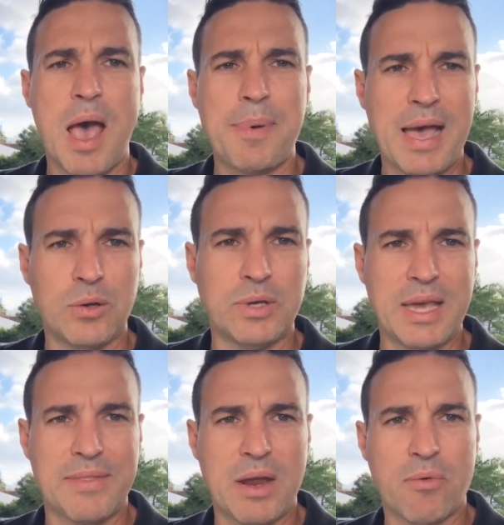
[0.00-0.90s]
about
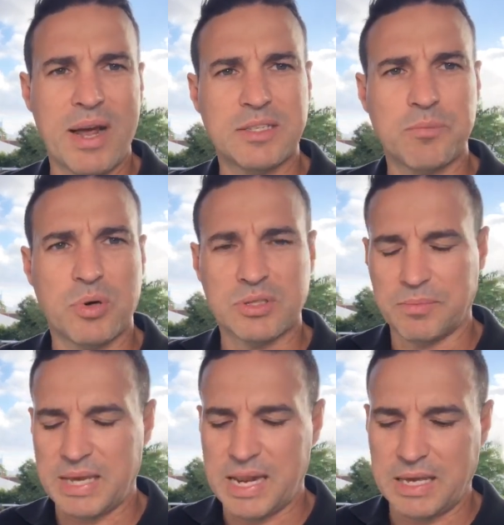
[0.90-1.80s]
looking at their rates and
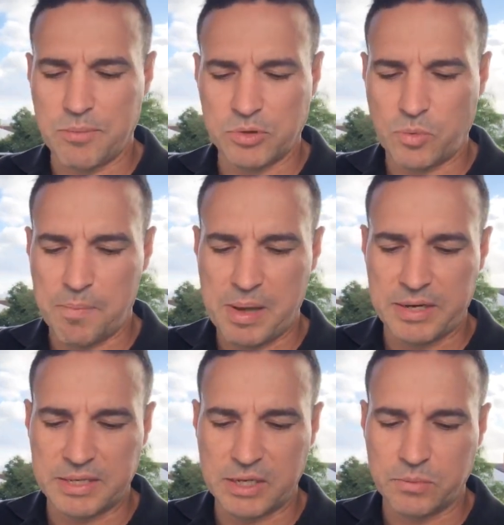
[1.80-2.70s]
possibly getting them onto a
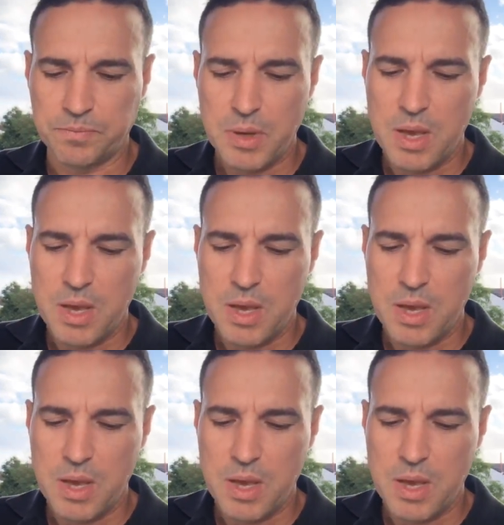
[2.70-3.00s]
better deal.